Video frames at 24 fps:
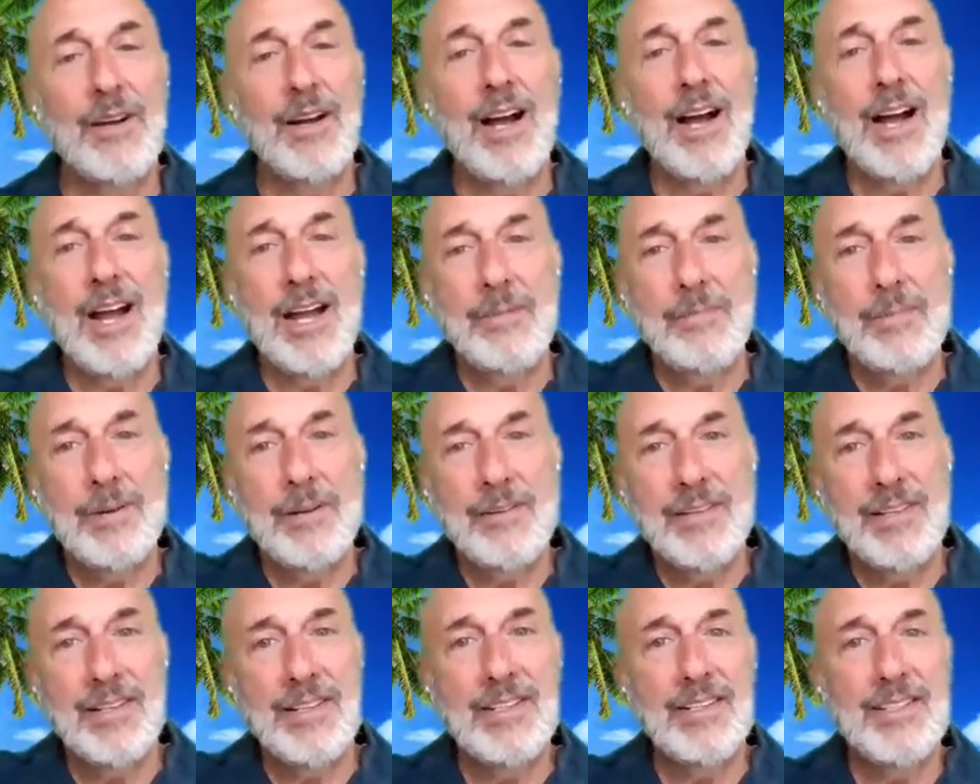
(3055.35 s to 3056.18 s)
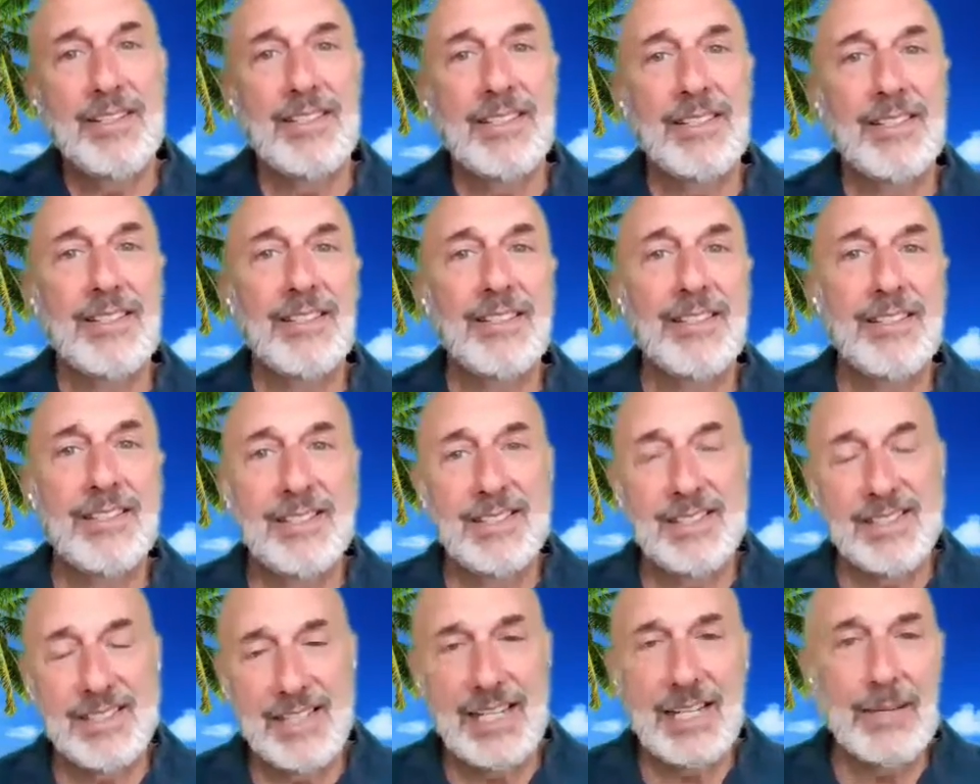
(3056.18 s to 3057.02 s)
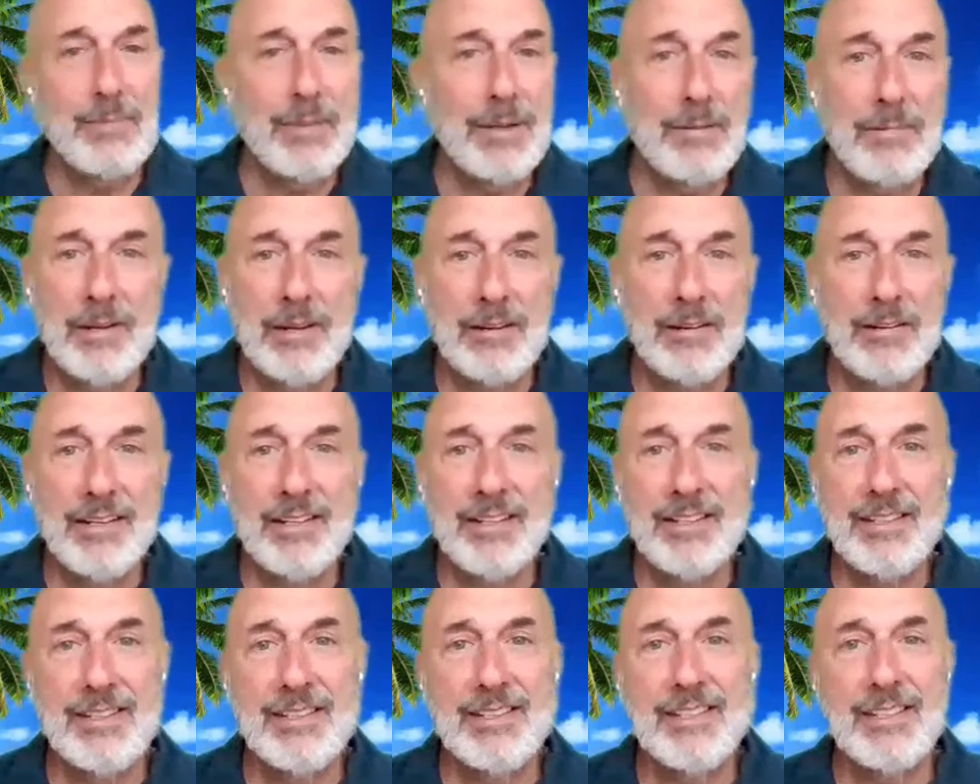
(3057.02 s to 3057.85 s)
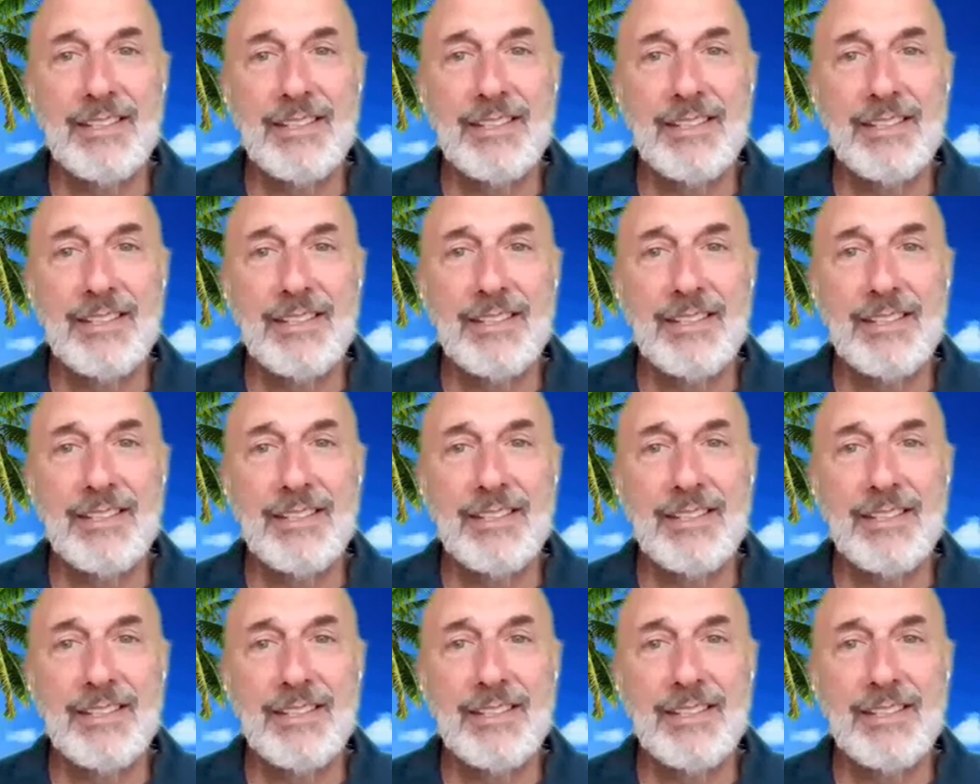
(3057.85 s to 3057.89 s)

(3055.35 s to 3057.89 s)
high periods and his sleepy periods.